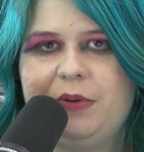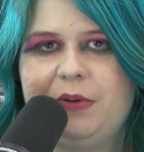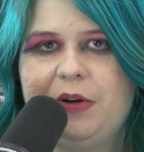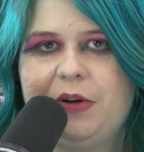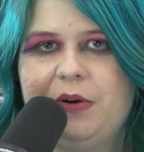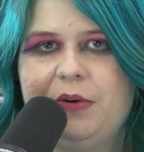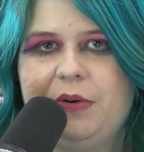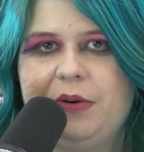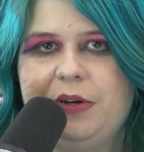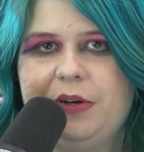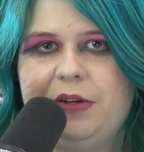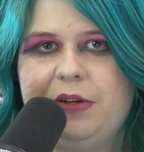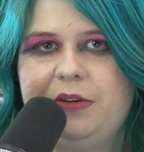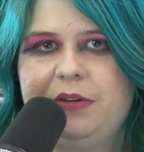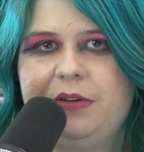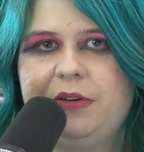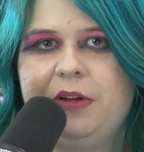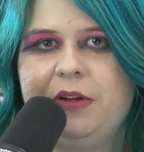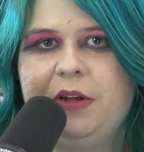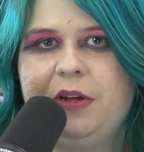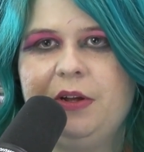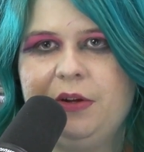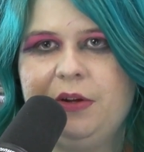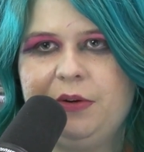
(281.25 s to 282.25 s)
Noah and
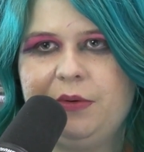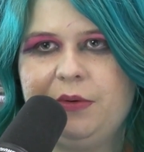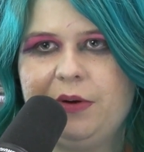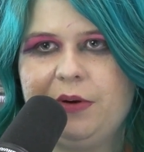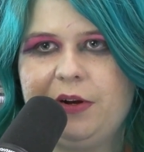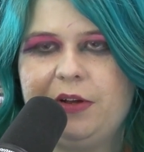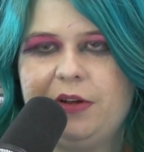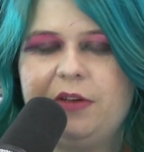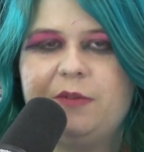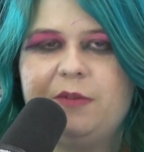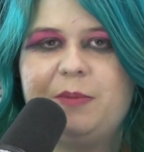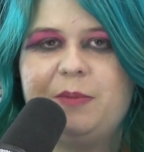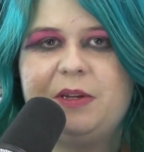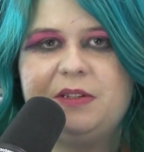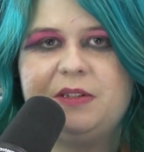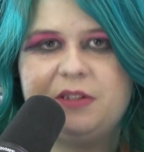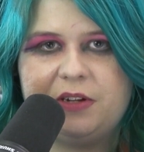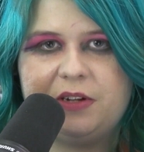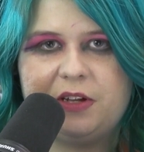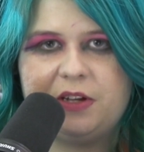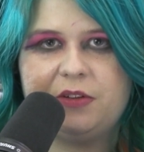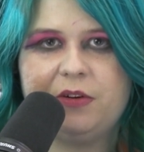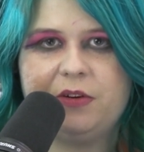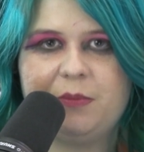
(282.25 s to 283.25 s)
Greta have been
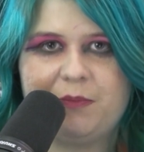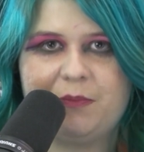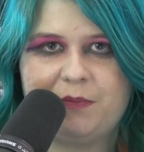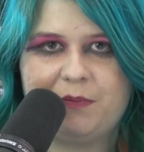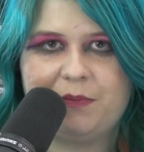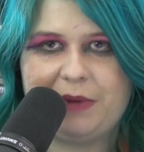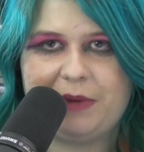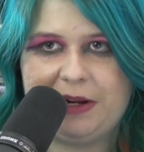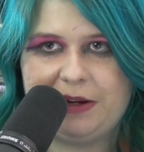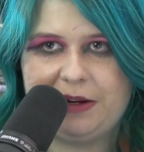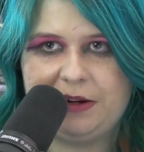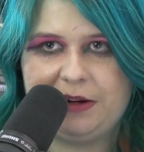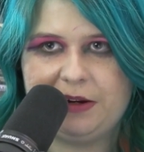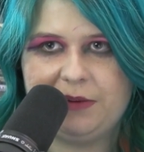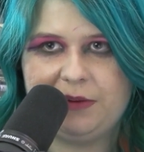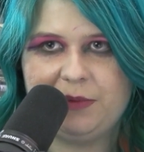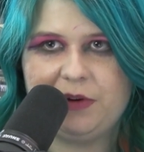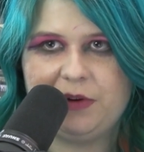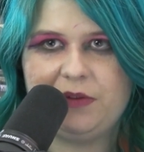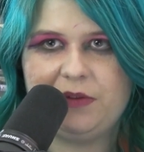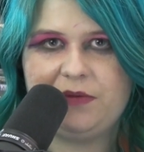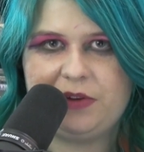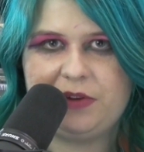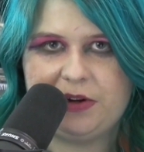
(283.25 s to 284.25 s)
together many
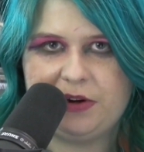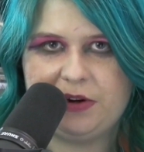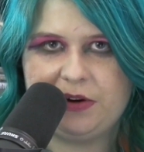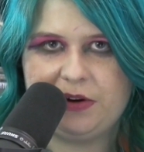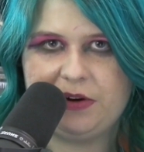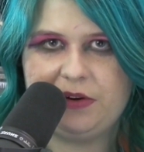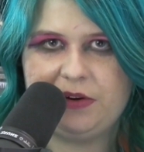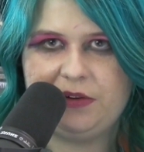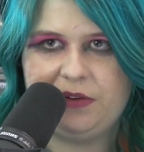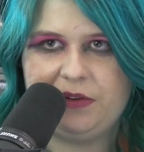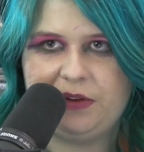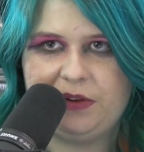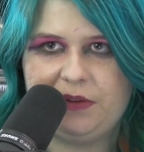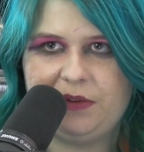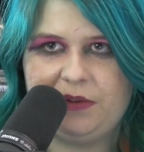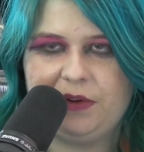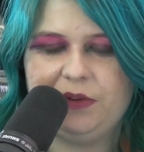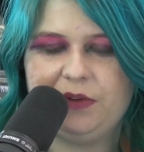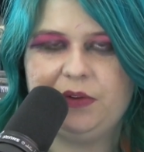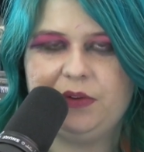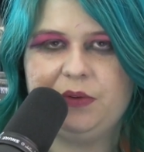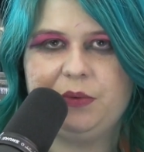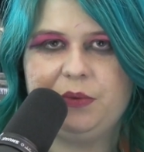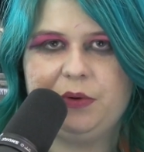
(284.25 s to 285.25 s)
number of years. Sure. They've
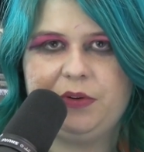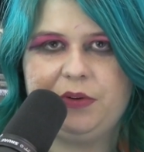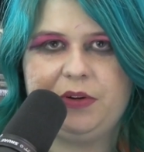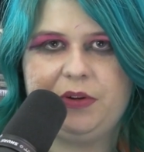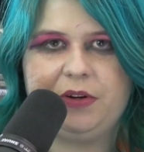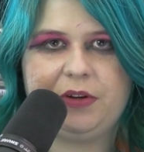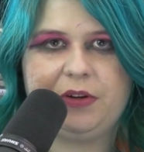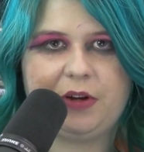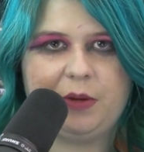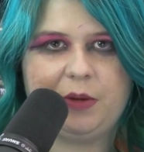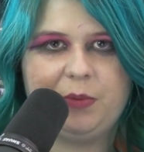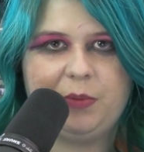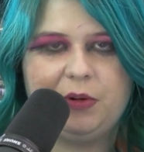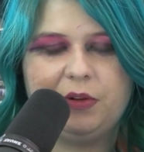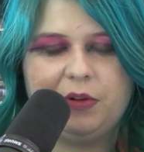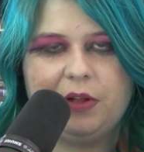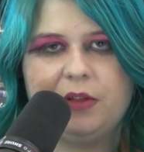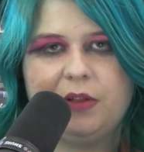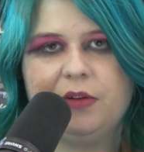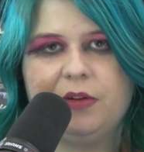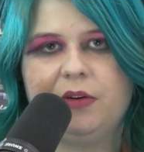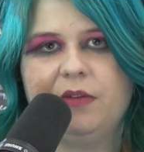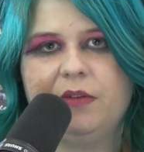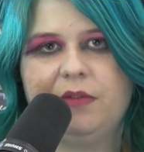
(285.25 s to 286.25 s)
also worked on a couple
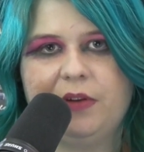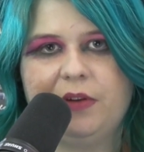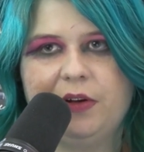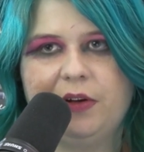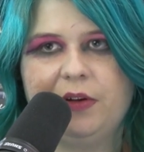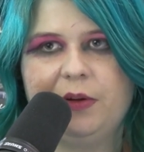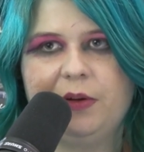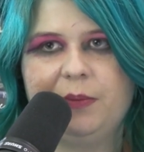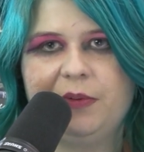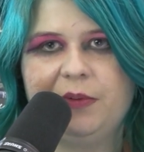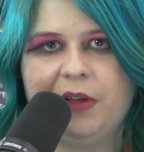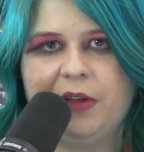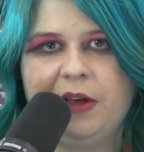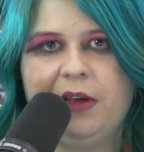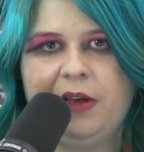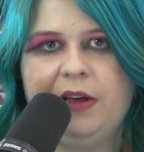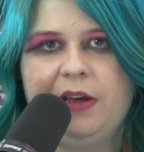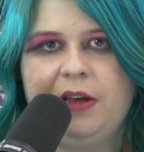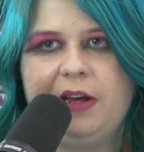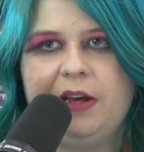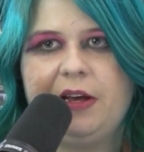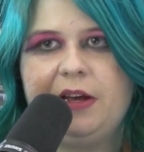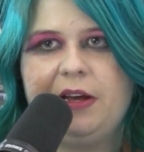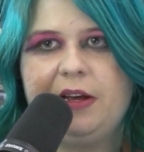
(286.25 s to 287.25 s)
other films,
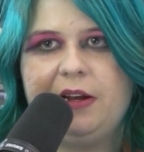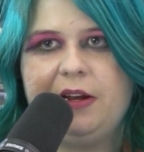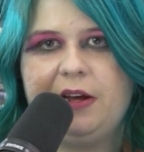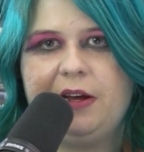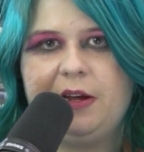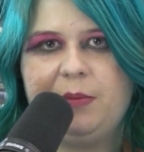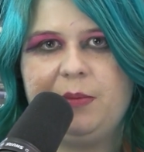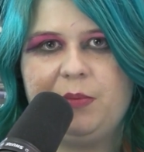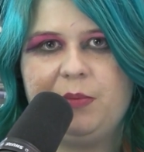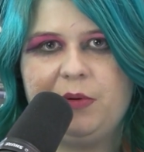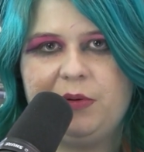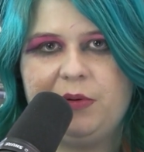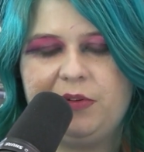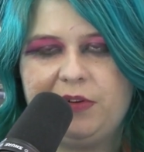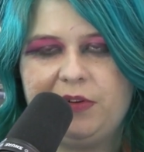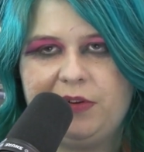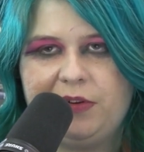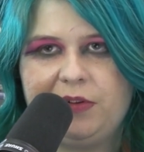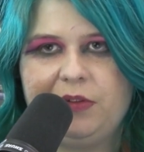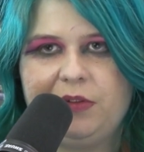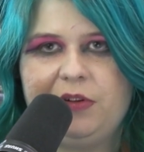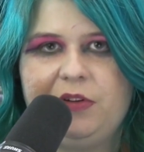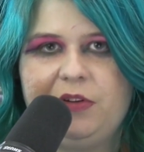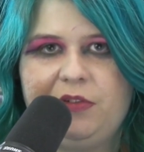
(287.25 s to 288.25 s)
and I
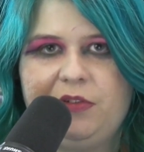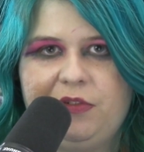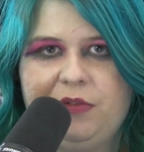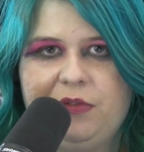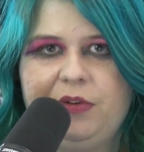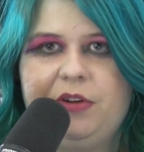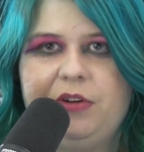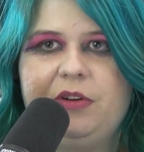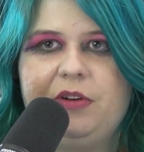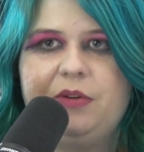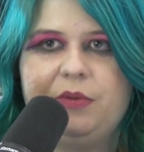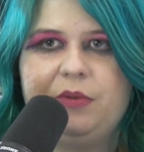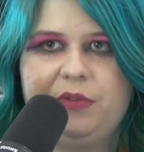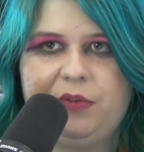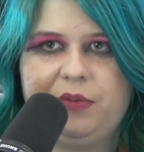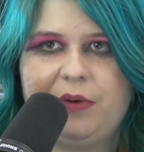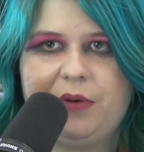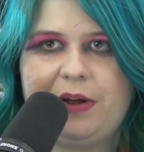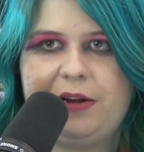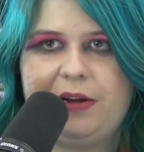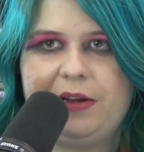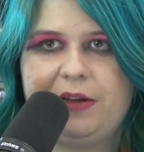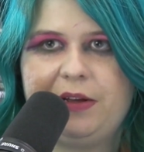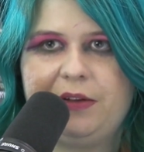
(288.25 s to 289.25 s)
particularly enjoy Noah's
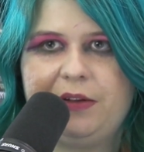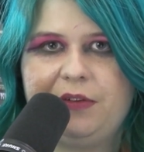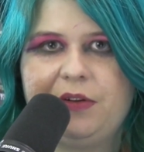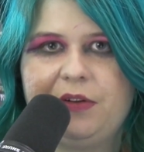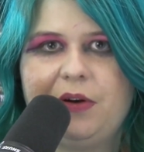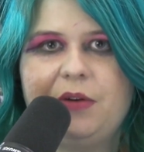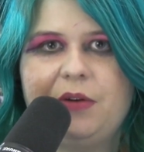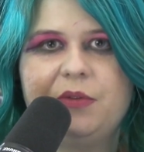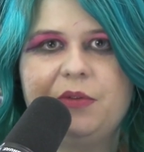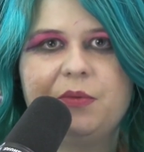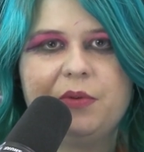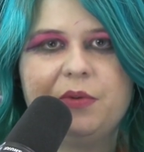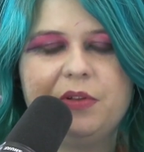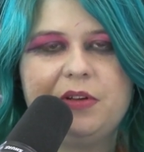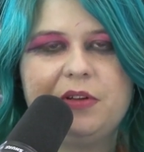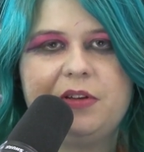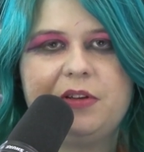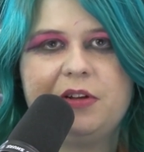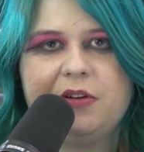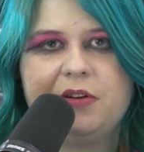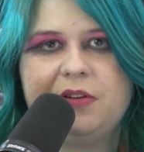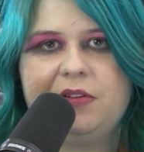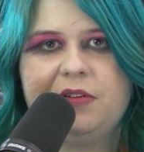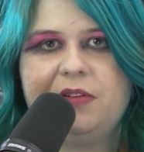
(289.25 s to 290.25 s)
writing. So I was really
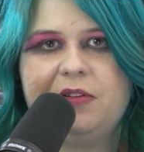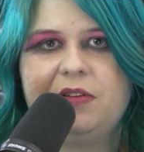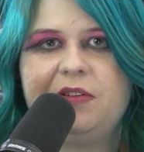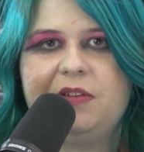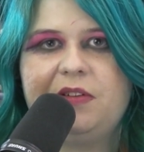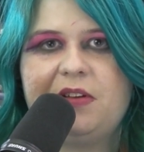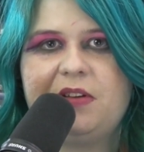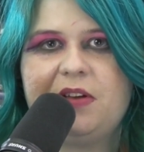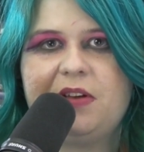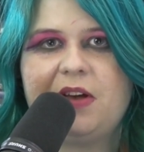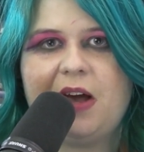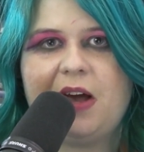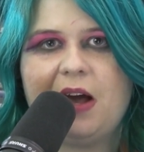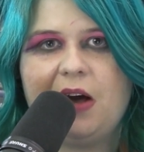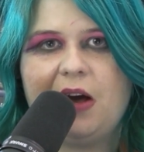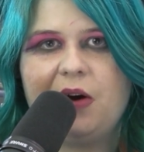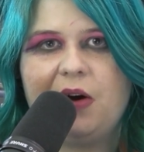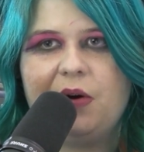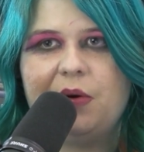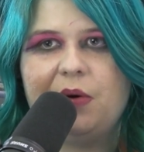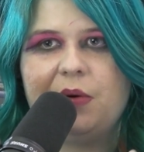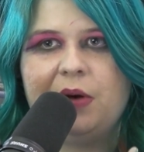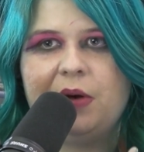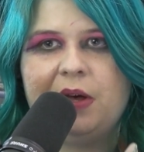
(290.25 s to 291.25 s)
curious to see
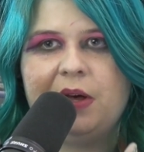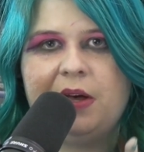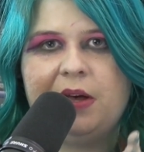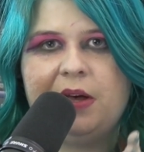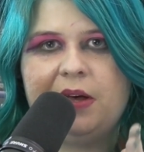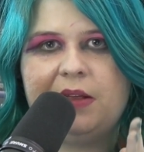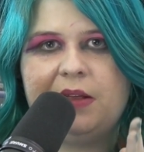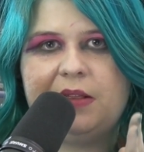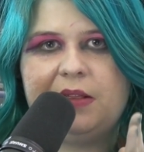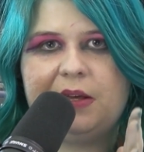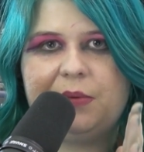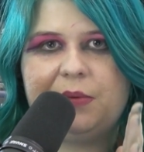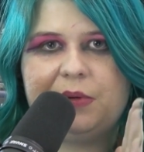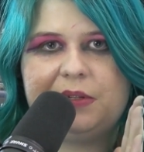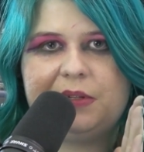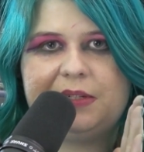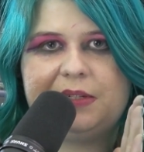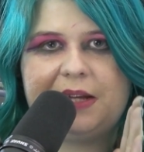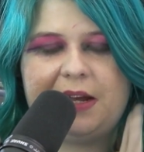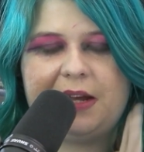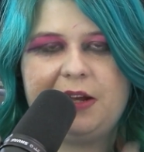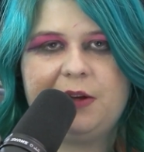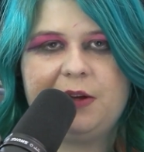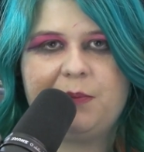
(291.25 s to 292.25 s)
how they would
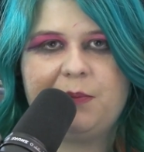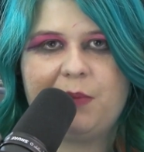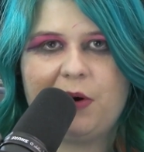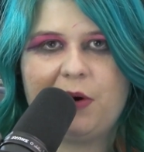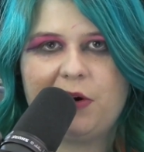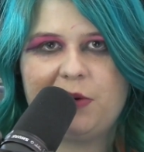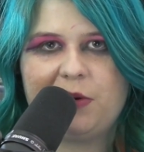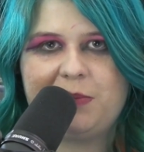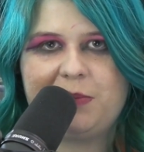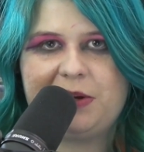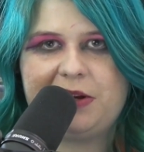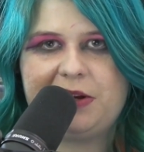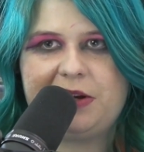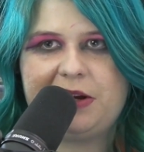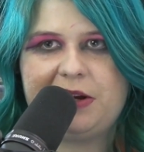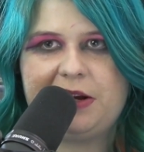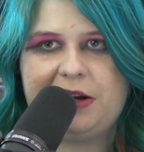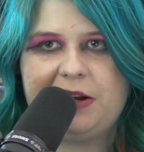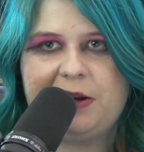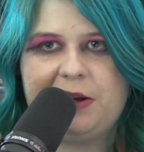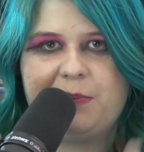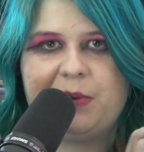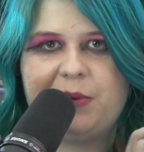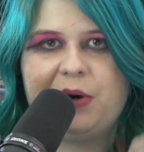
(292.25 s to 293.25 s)
take Barbie
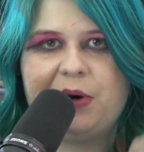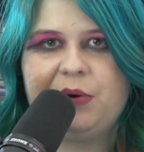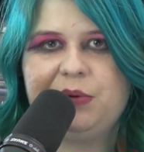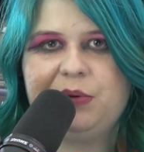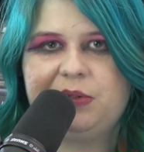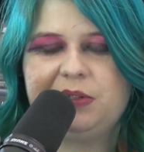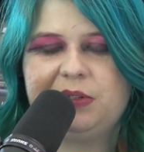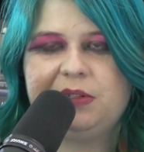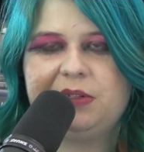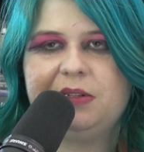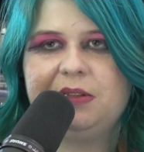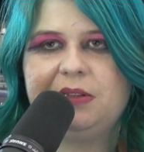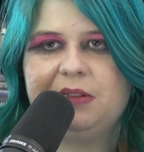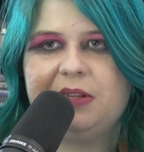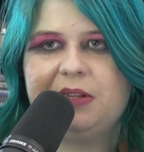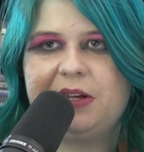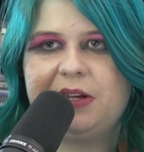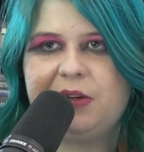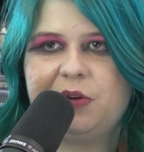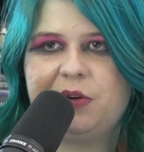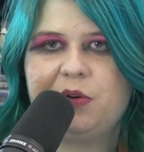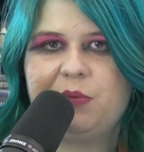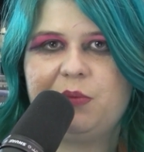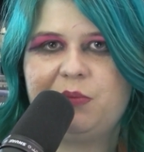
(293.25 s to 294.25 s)
in a
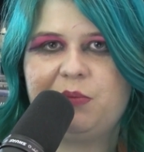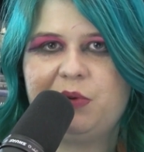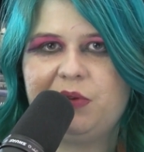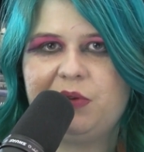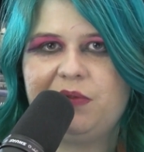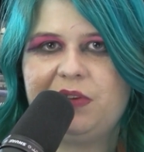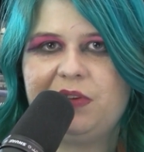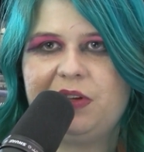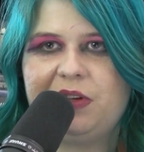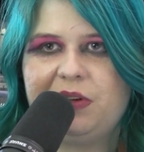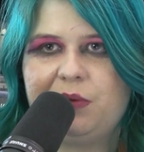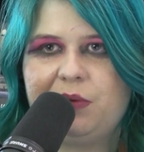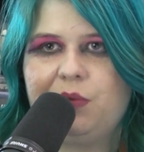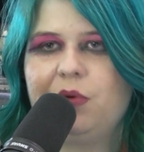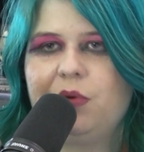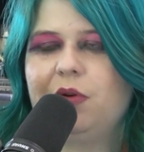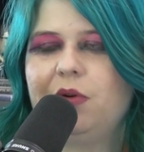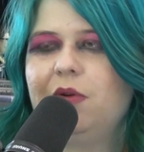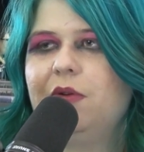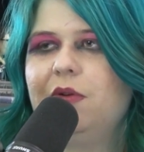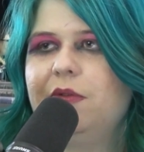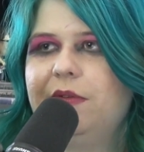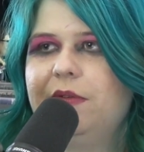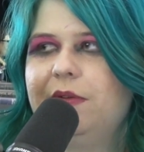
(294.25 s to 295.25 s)
post-Lego movie
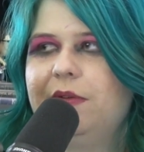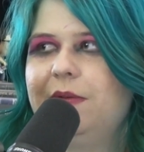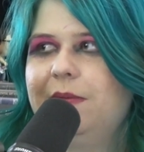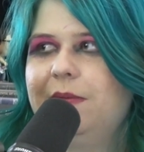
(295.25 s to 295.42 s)
world.